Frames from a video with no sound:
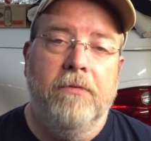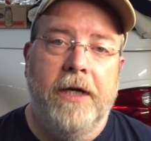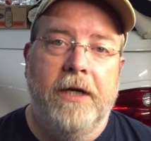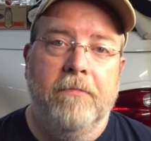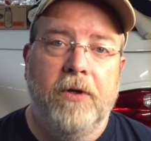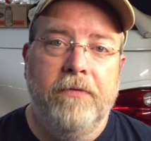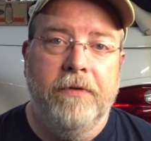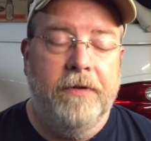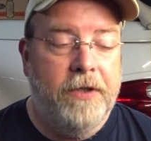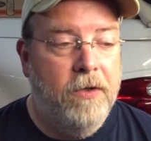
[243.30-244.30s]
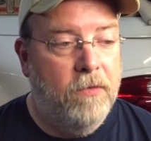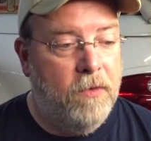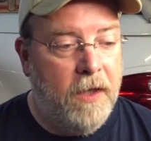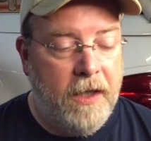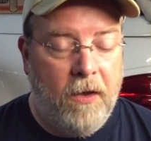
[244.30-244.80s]
ready to move and you
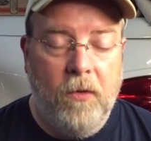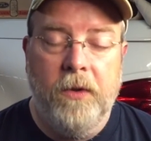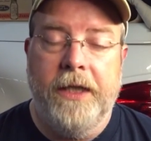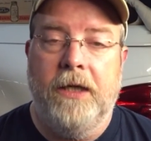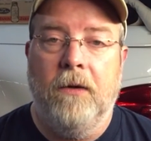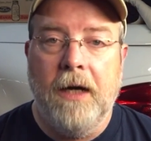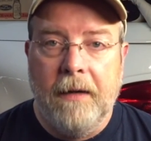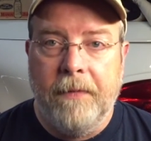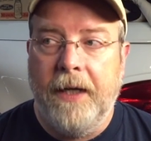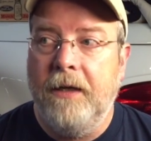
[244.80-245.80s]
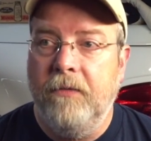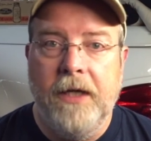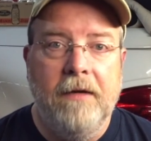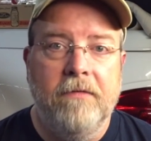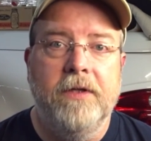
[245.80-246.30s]
go, holy crap, how do we
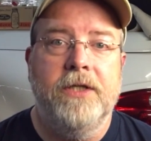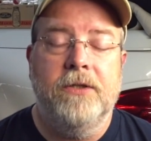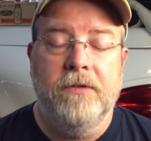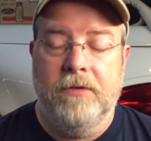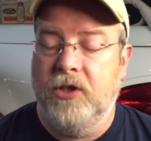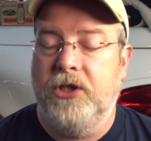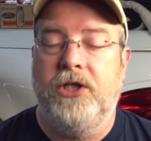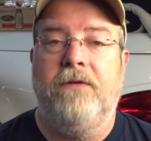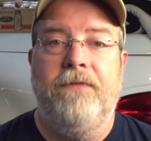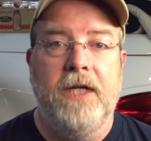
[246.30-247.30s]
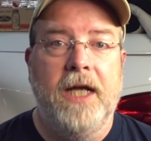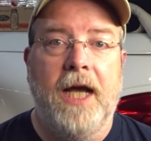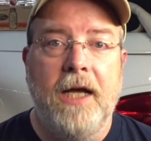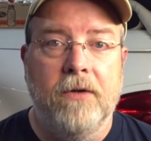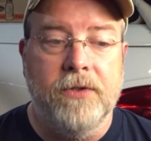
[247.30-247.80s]
have all this stuff in the
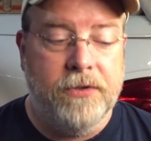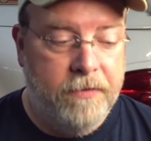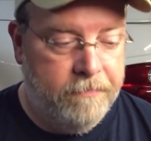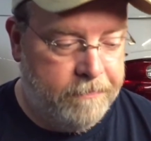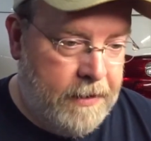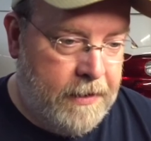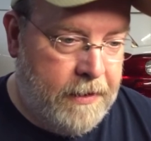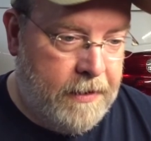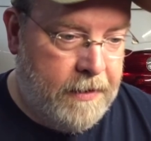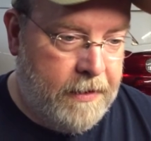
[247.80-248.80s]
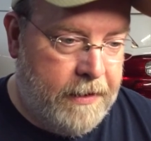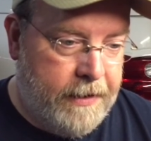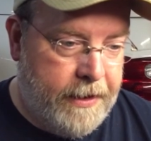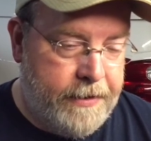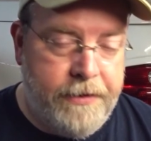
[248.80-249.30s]
house?
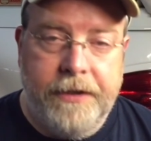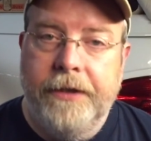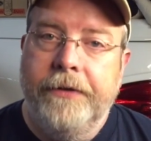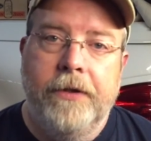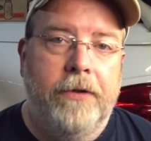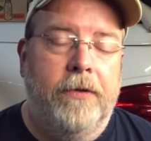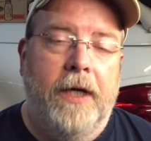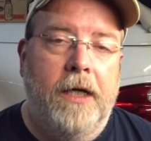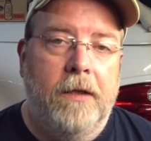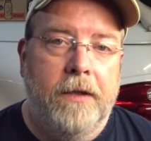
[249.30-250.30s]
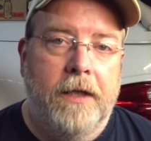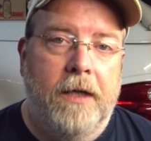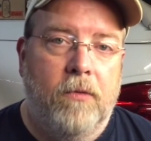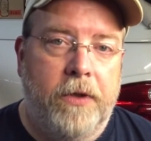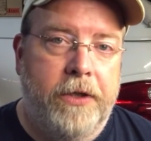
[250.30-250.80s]
I still don't know how that
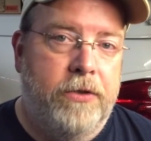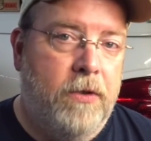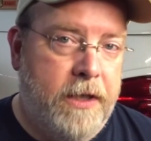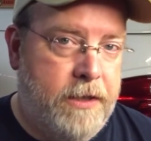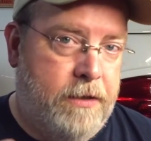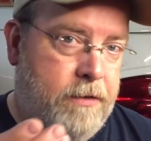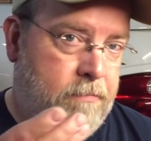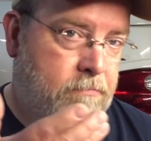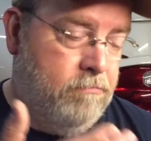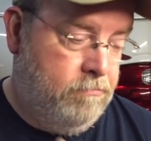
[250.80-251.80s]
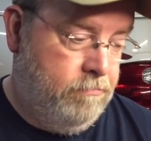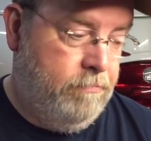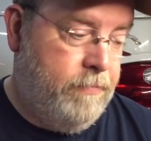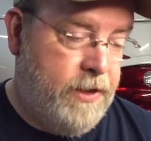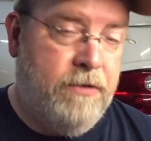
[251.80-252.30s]
I want to address
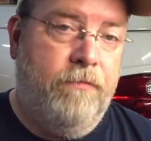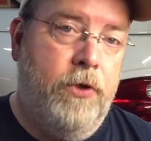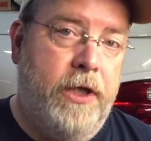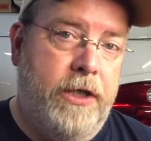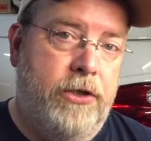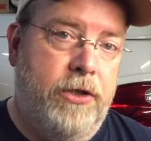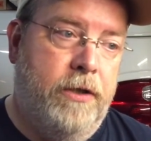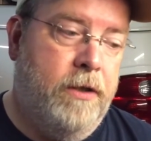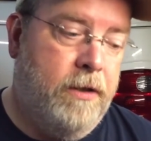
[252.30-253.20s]
this footage.